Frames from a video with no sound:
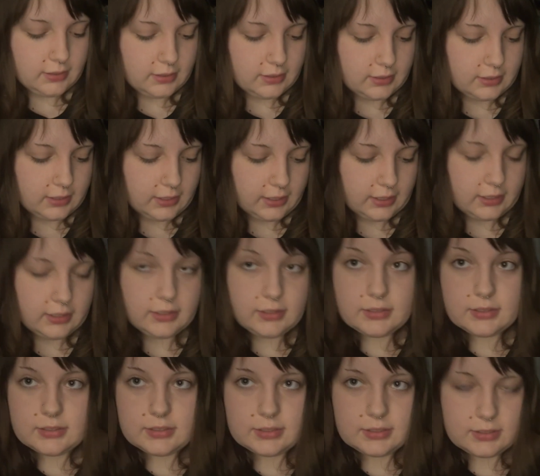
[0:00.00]
that
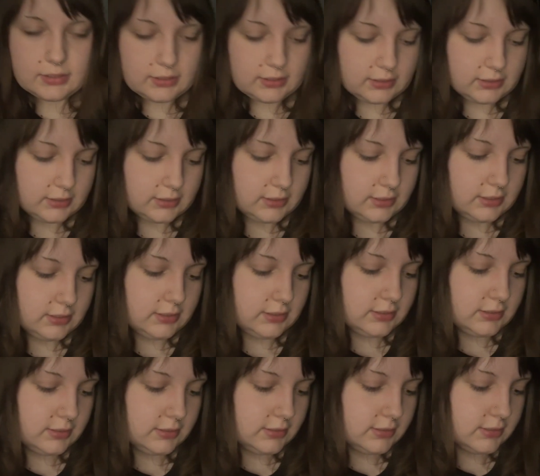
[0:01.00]

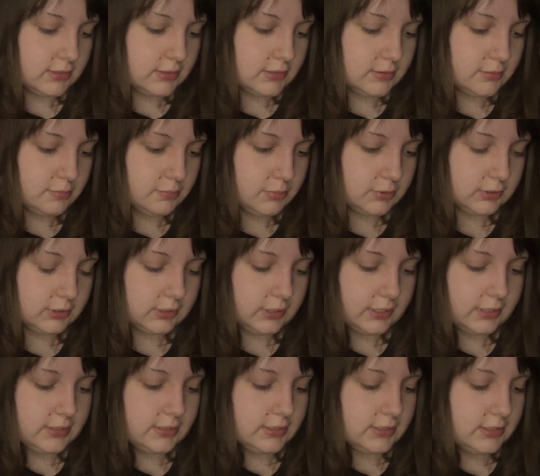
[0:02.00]
is
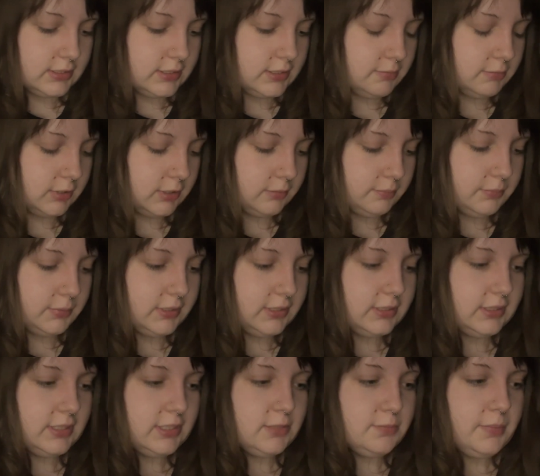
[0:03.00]
blended, I'm gonna put
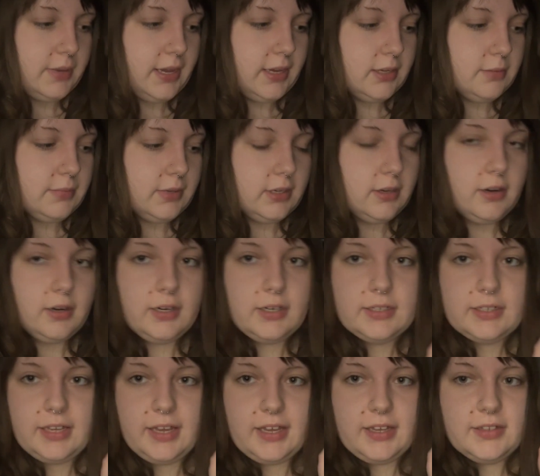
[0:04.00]
these back in my hard
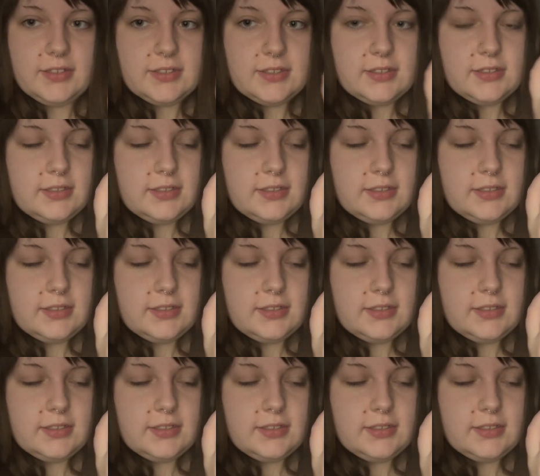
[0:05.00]
case.